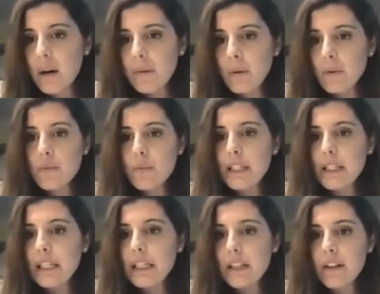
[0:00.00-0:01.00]
which is
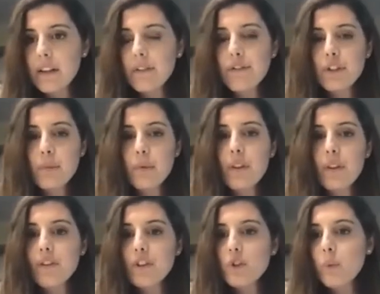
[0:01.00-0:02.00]
basically the difference between the
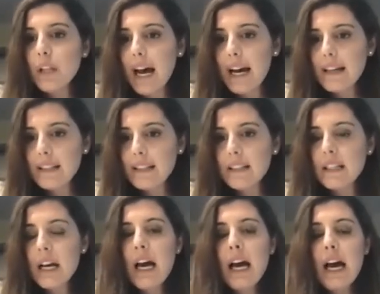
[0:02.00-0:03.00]
visual axis
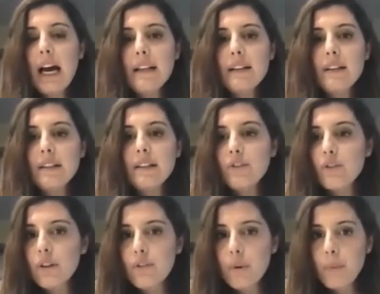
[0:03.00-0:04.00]
and the central
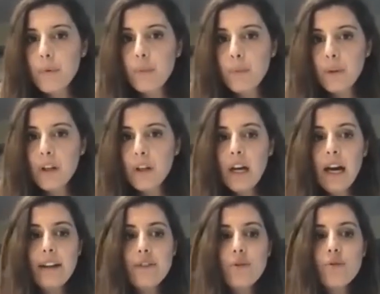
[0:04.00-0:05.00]
of the pupil.
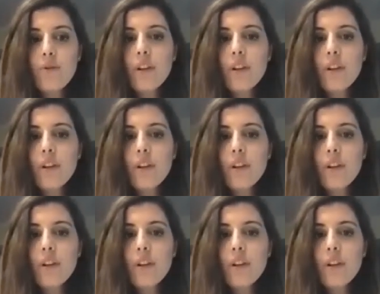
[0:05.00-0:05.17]
And usually you